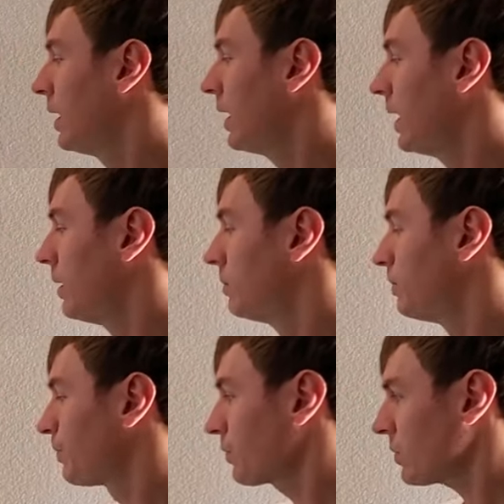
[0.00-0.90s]
And
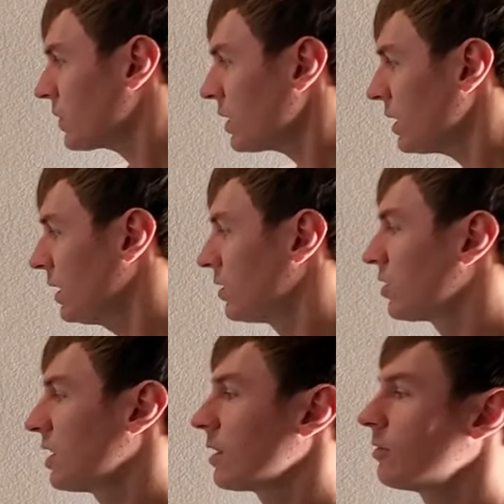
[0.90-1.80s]

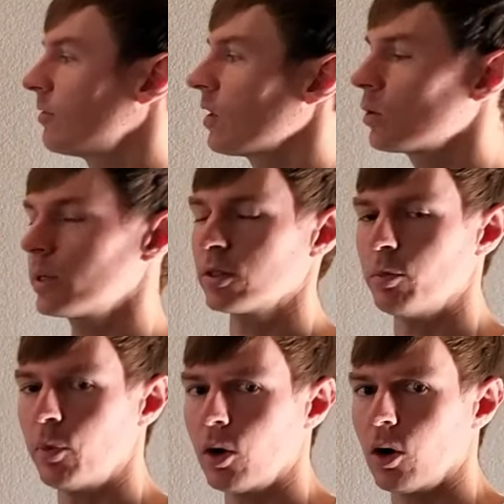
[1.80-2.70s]
instead of following the
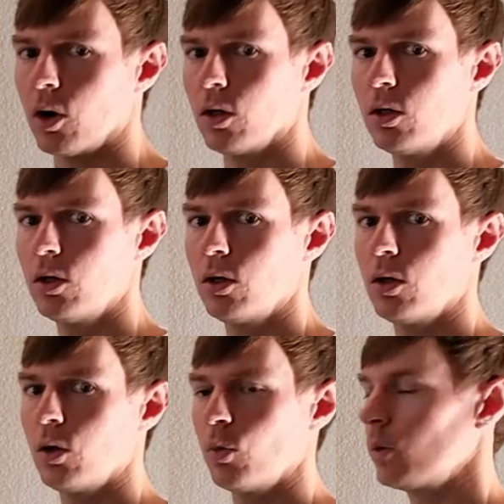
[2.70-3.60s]
ball,
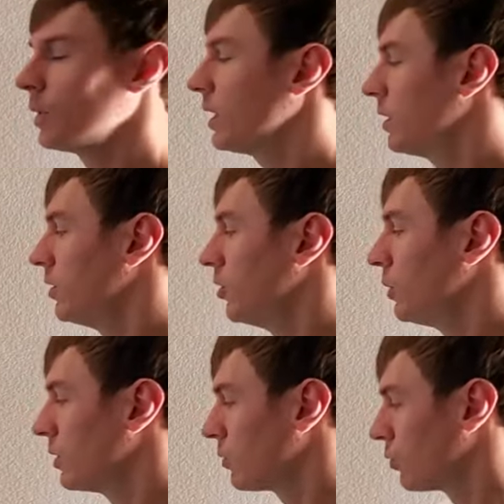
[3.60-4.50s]
what we need to
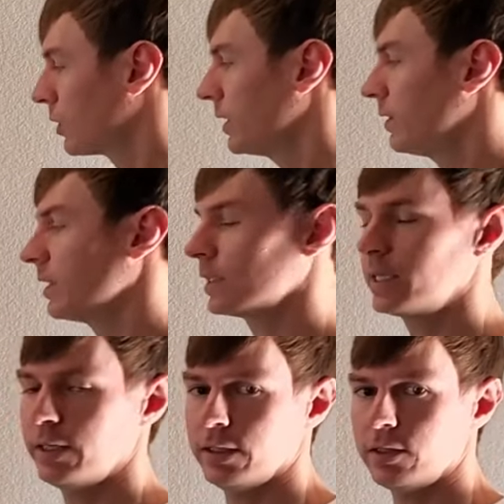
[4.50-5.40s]
do is read their
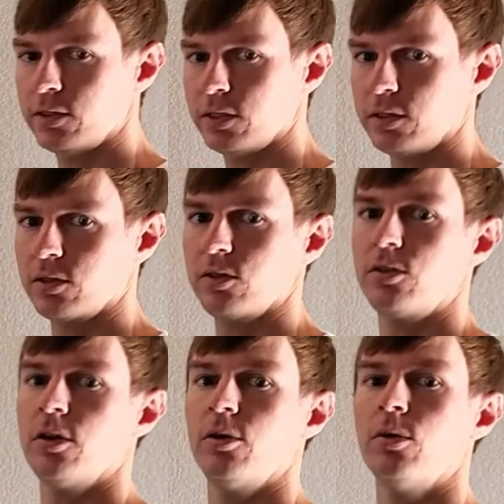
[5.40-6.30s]
tendencies.
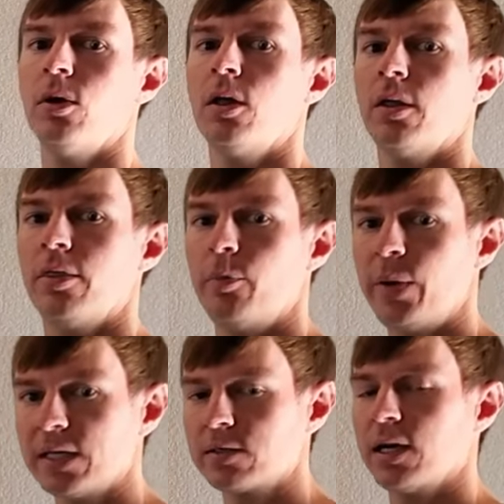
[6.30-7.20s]
So the
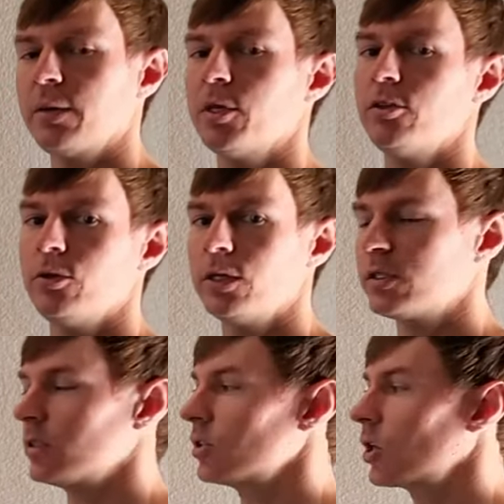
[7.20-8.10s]
best time to do
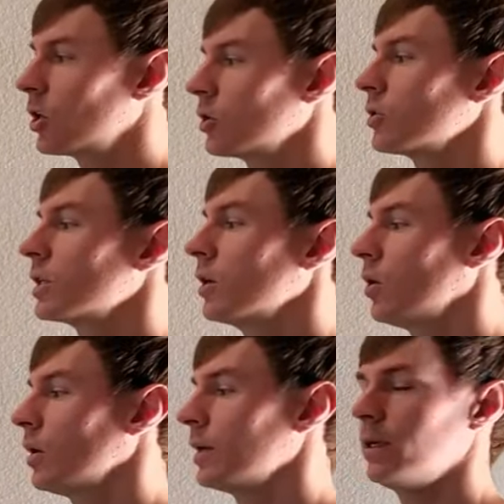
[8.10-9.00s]
this is early
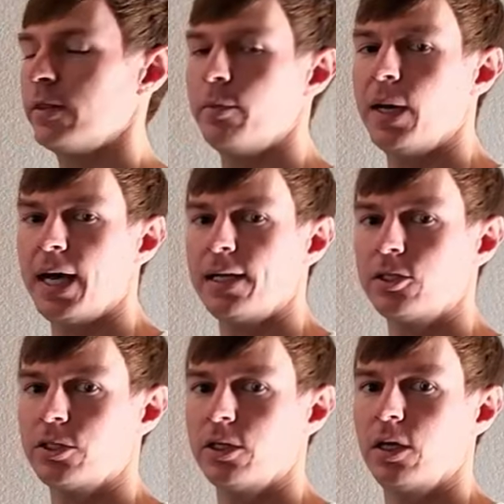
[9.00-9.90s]
on in the
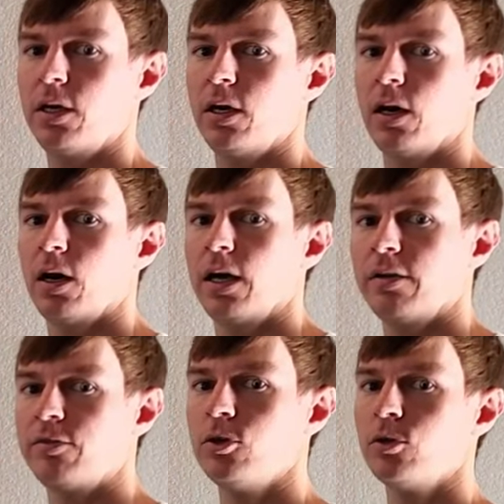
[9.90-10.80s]
match.
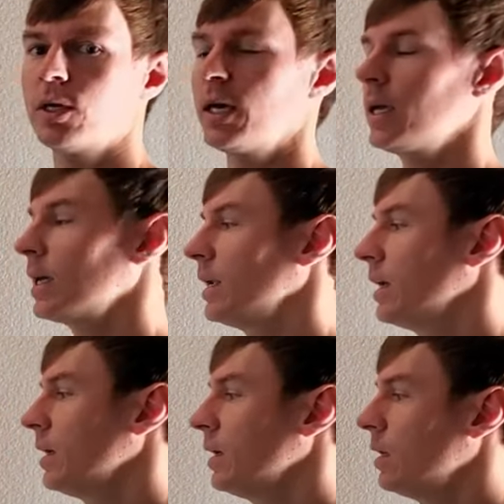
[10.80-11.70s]
If you
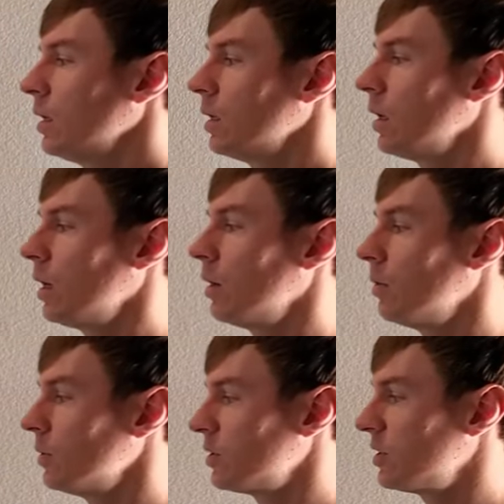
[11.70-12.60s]
can
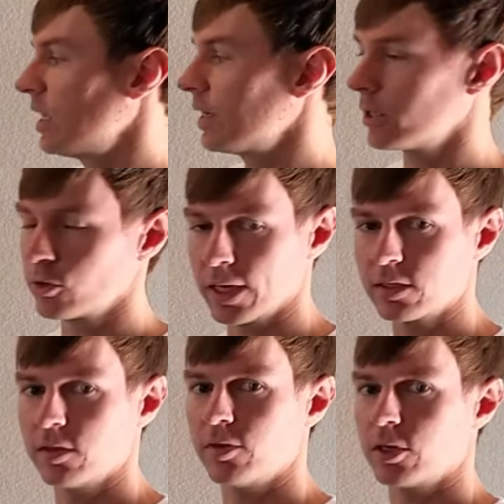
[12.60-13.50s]
stay
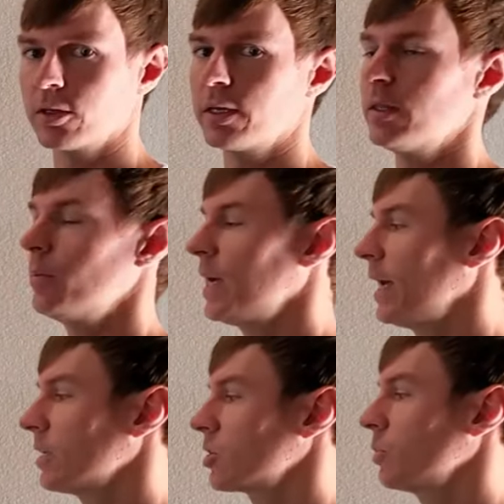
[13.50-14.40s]
aggressive early in the match,